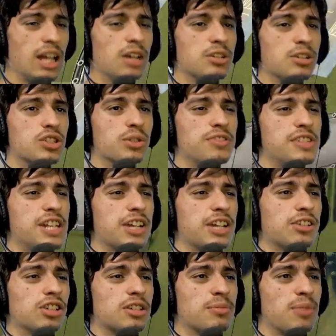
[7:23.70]
So if you take a
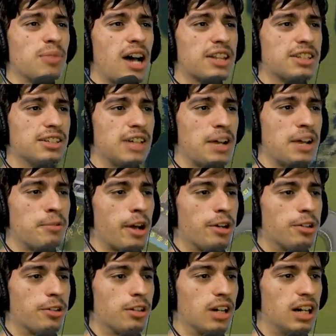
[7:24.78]
look at the Knight
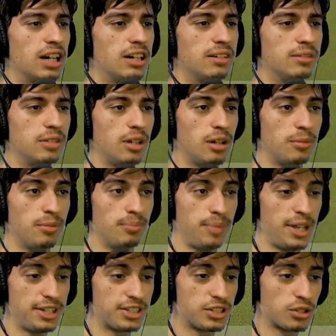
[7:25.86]
Rider
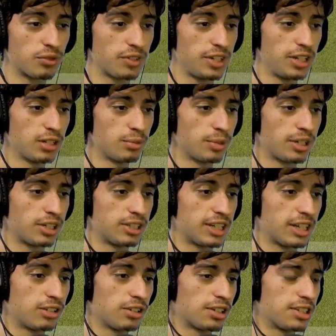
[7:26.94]
pieces over here, we can
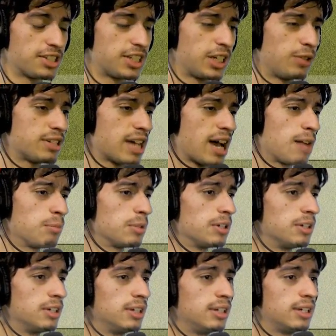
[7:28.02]
take a look at the scenery tab.
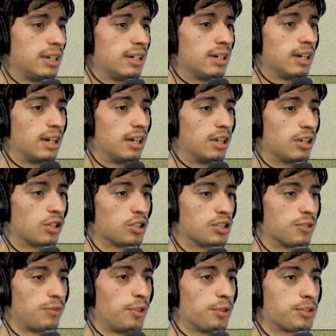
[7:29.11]
Go
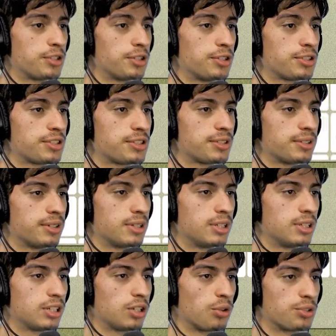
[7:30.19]
to filters,
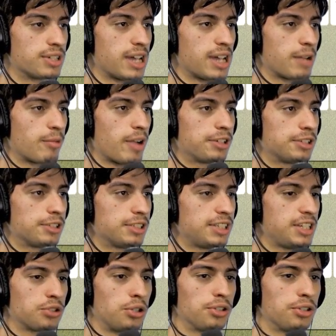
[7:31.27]
go to Knight Rider.
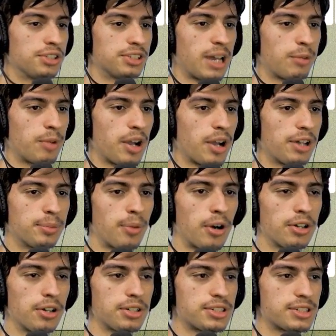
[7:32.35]
These are all the Knight Rider
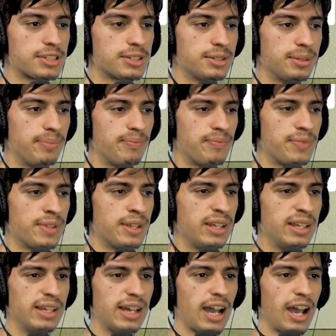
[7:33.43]
parts.
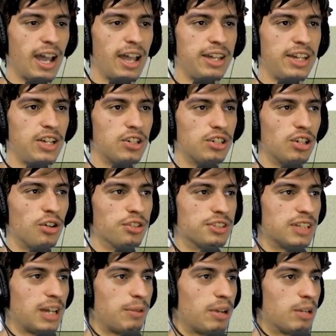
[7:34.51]
And here are all the
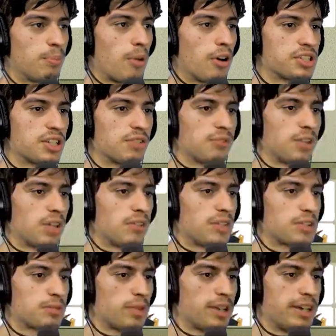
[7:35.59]
Knight Rider parts in front of
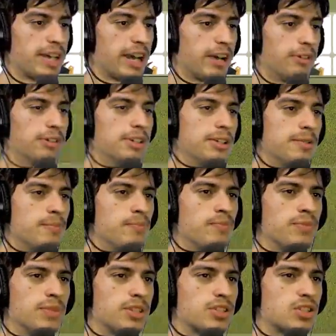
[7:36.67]
us right now.
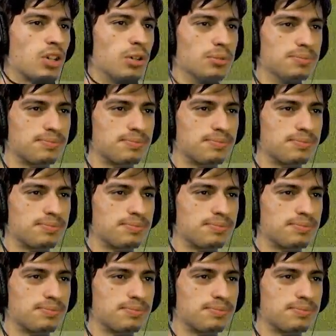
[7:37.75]
So,